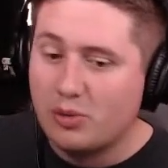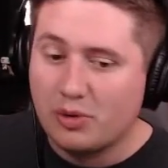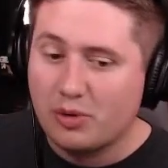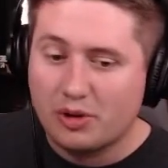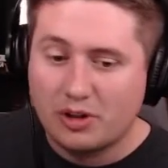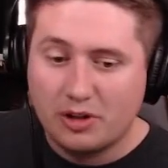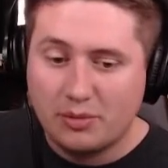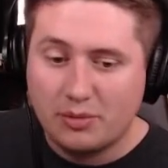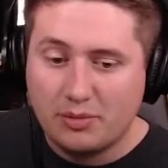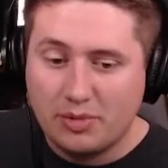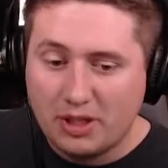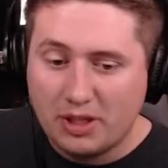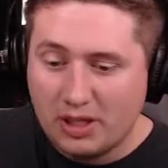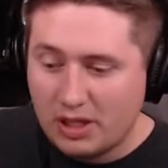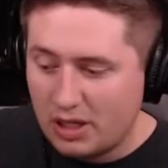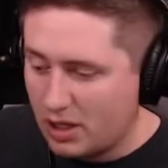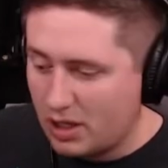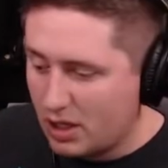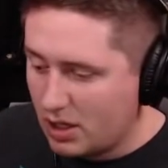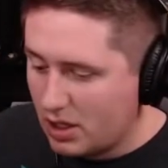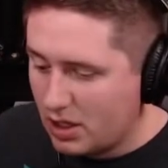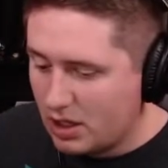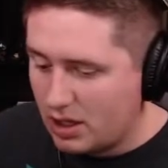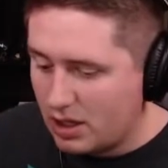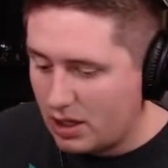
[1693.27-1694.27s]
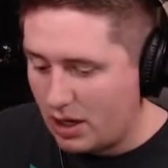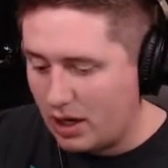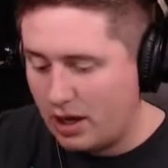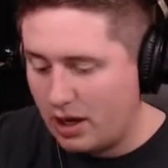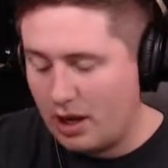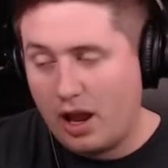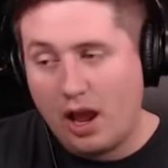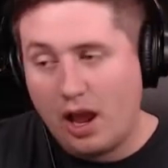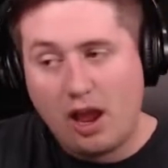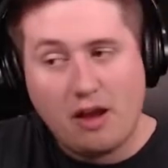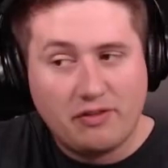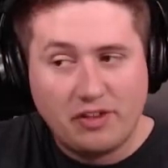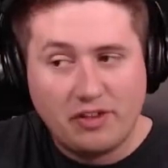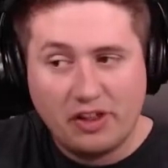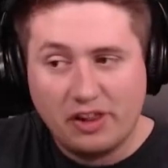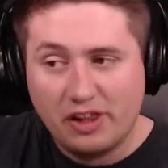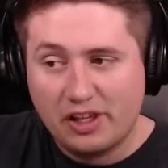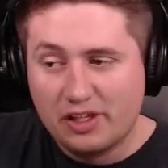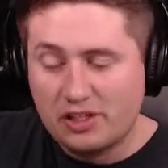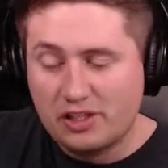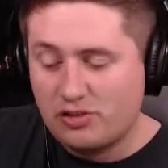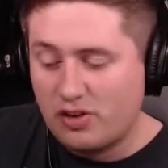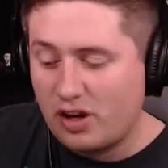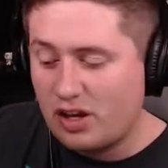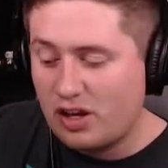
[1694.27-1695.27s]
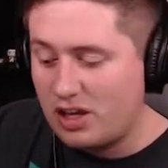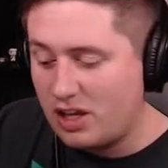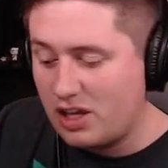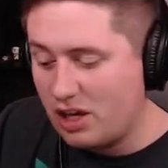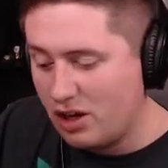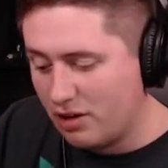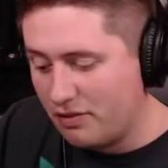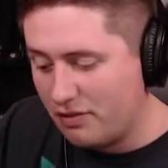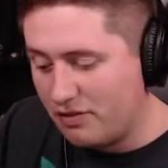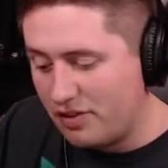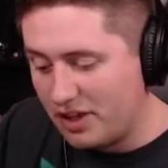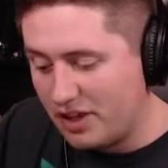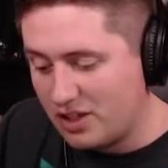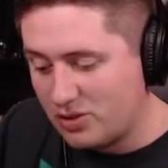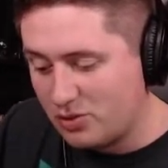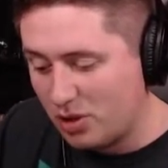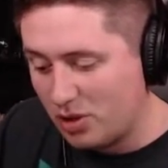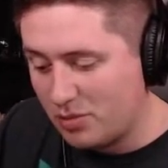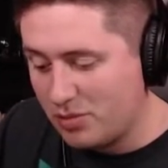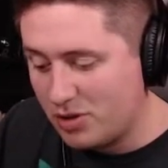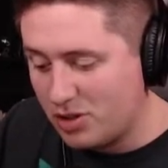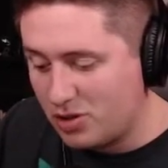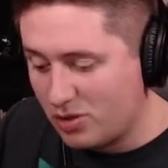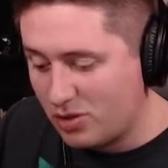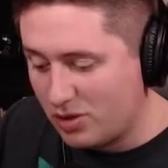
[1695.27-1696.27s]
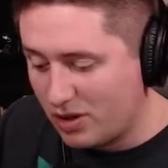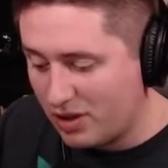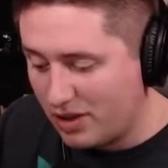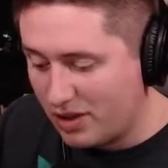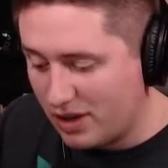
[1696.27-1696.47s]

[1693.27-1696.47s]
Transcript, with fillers: We're gonna be, I, I have the list right here of things we're gonna be doing